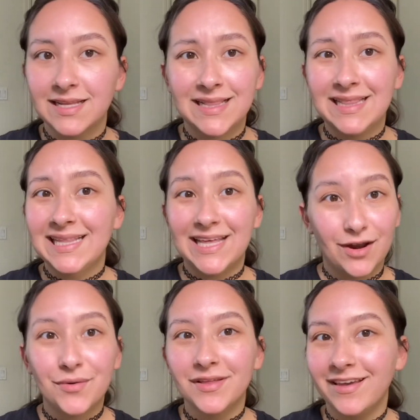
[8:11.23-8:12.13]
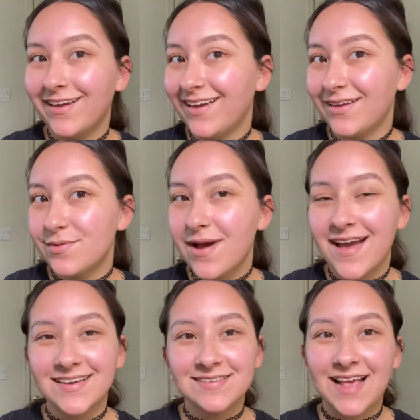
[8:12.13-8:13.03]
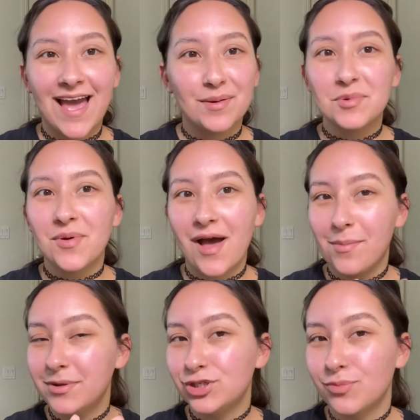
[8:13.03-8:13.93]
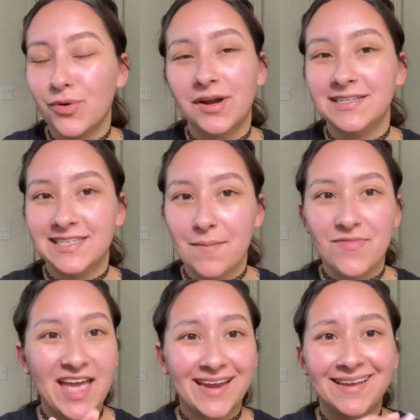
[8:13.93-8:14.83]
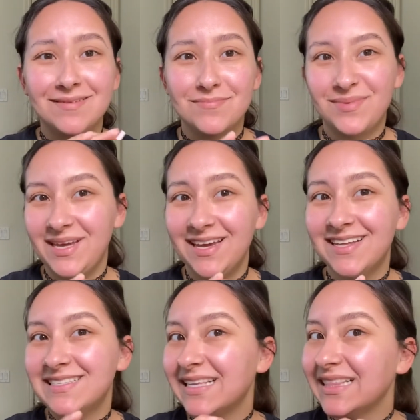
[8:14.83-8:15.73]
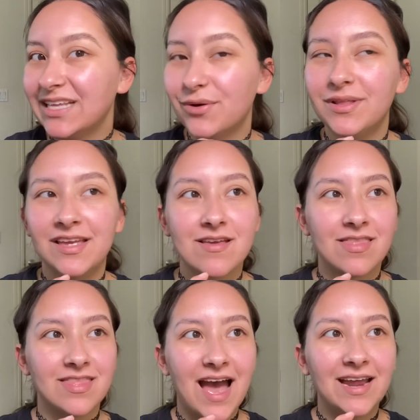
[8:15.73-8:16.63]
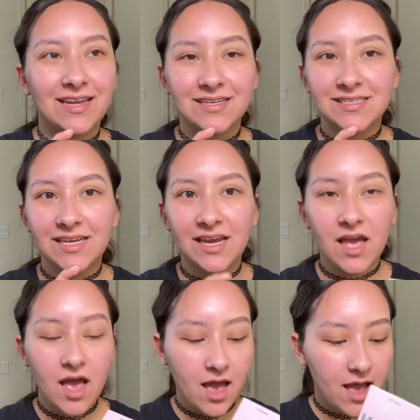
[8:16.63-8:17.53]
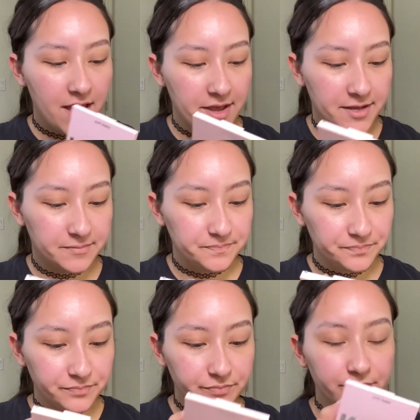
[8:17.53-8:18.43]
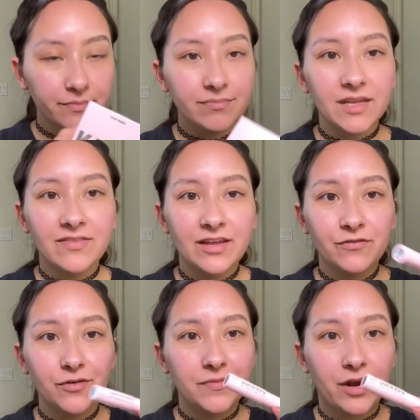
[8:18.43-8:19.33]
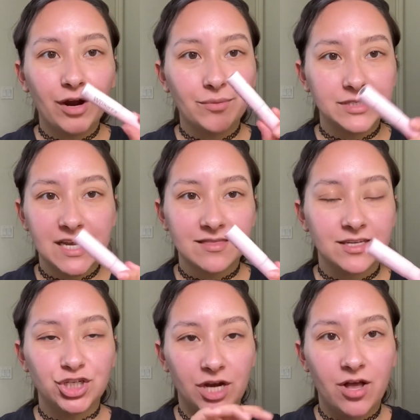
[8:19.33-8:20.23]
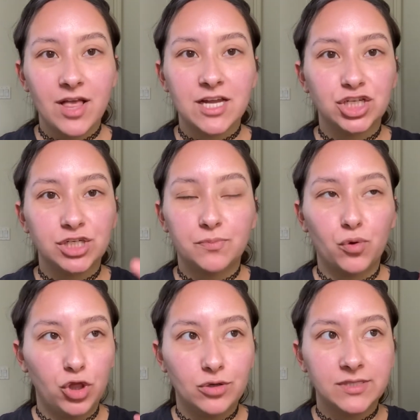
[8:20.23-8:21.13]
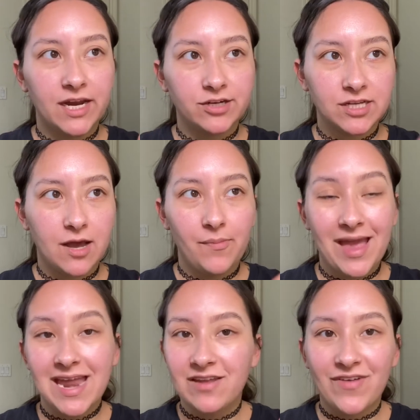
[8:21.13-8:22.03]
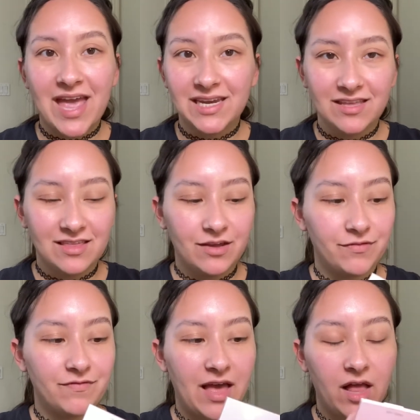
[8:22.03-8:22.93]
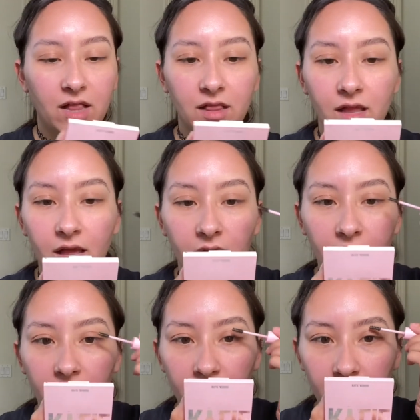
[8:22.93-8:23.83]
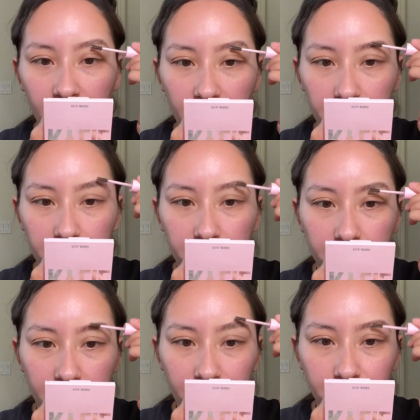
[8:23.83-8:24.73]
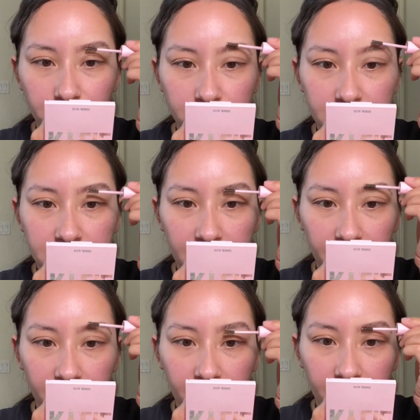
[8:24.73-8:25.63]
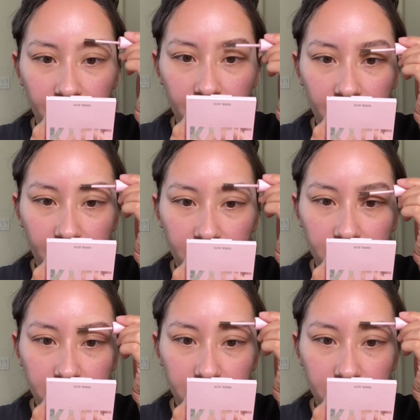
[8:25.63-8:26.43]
literally it, you guys. I don't know how much more in depth I can be. It's literally that easy. And then from there, I will take the gel and just pull those hairs up, and if anything fell, I will just take it and